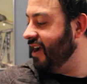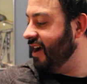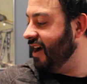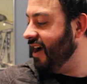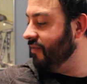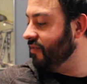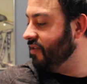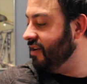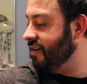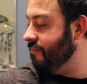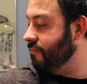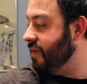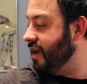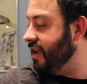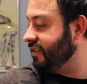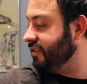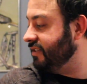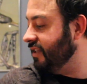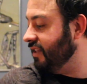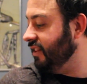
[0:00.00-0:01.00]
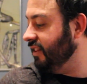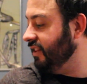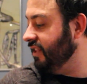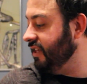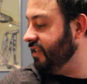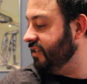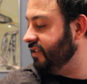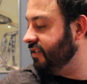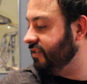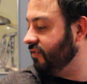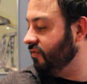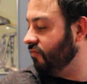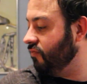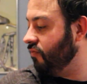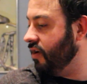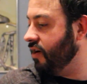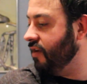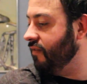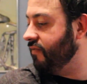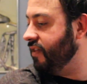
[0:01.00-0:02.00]
I'm going to mess at least
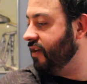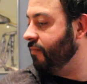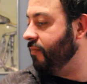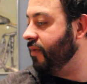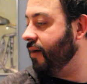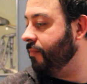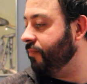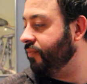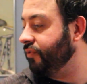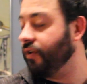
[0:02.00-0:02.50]
one of them up.